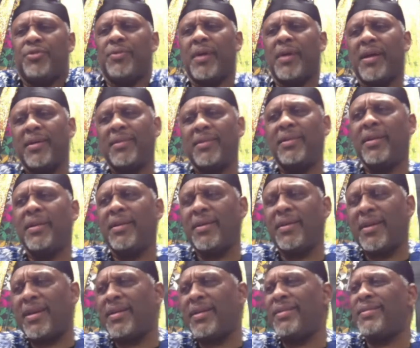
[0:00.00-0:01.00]
information
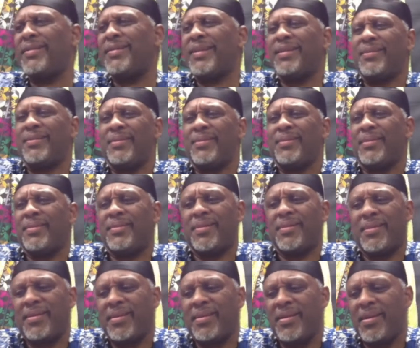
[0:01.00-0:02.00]
the other day. You just
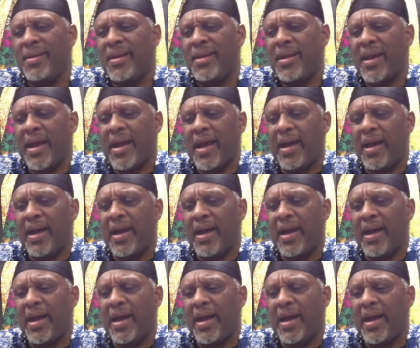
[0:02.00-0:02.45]
gave it to me. You're